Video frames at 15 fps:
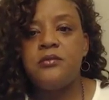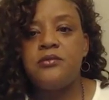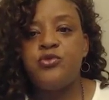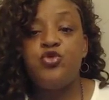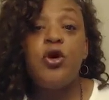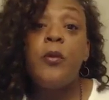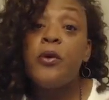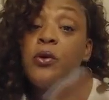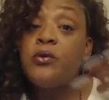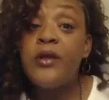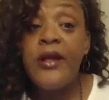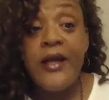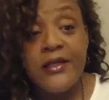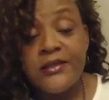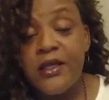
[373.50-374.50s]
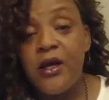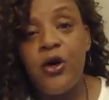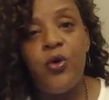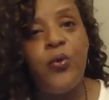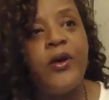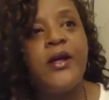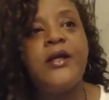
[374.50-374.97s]
Trouble don't last
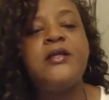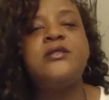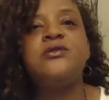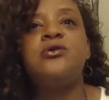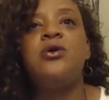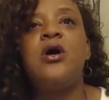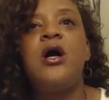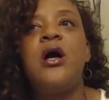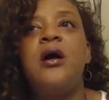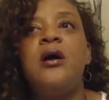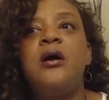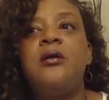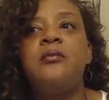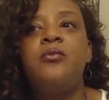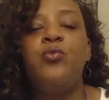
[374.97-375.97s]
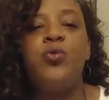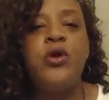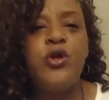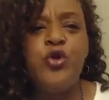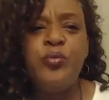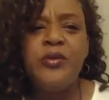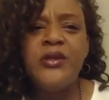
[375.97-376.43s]
always. What
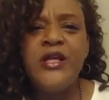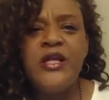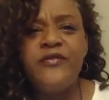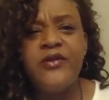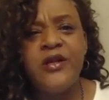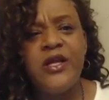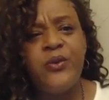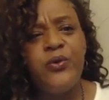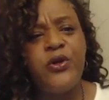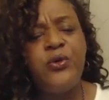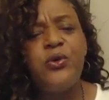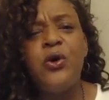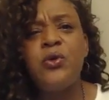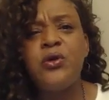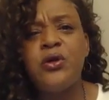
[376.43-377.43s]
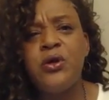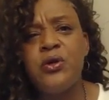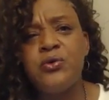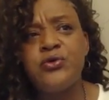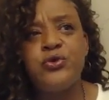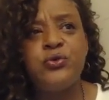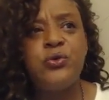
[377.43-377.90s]
are you believing in? What are you holding
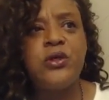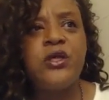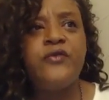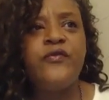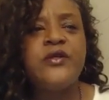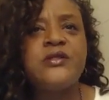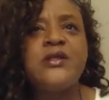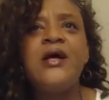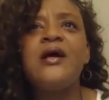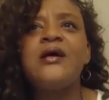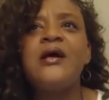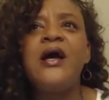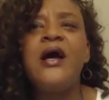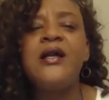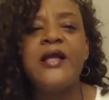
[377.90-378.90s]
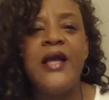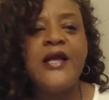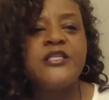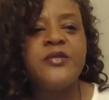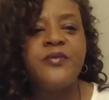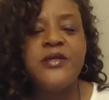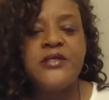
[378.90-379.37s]
on to? And if it's not God, it
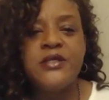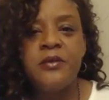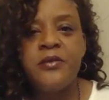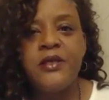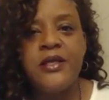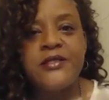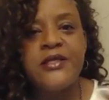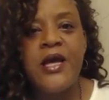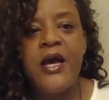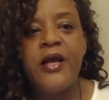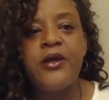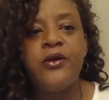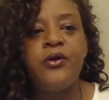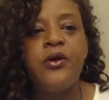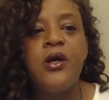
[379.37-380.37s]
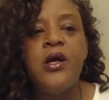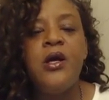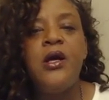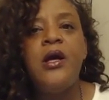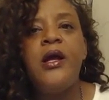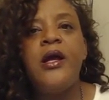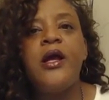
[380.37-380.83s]
has to be something that's higher
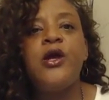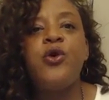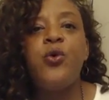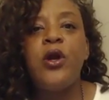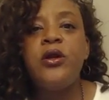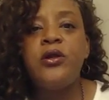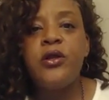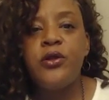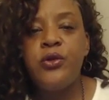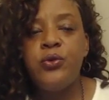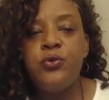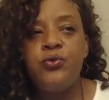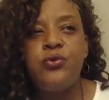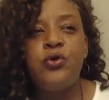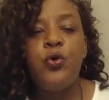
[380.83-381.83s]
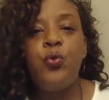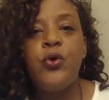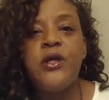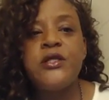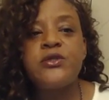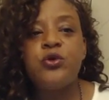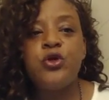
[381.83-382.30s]
and greater than you.
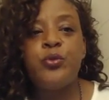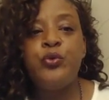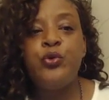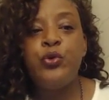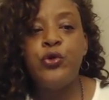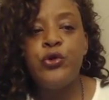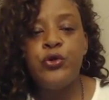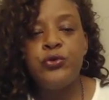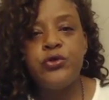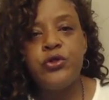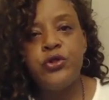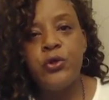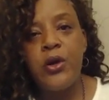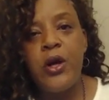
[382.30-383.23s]
What is going to pull you up, to